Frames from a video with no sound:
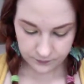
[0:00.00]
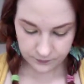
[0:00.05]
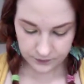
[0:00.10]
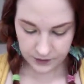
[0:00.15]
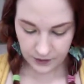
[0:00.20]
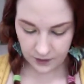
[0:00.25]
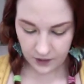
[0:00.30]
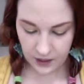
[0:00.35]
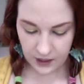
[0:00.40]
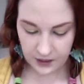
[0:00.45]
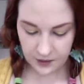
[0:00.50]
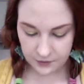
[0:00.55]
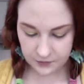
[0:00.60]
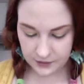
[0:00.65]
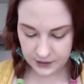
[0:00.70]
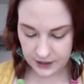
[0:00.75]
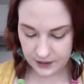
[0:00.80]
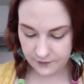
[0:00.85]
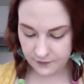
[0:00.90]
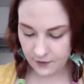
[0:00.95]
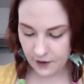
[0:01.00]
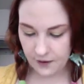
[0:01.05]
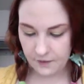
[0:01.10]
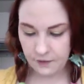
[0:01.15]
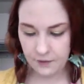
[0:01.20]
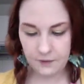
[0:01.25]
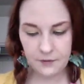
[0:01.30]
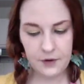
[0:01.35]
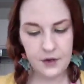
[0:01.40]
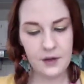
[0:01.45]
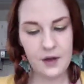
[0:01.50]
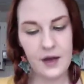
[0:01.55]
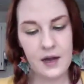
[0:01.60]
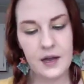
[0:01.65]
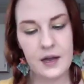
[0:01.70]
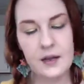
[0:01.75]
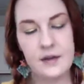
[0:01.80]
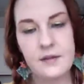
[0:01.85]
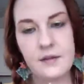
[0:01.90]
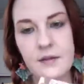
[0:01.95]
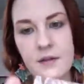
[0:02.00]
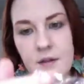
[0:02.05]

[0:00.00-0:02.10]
so that I don't take forever for you guys.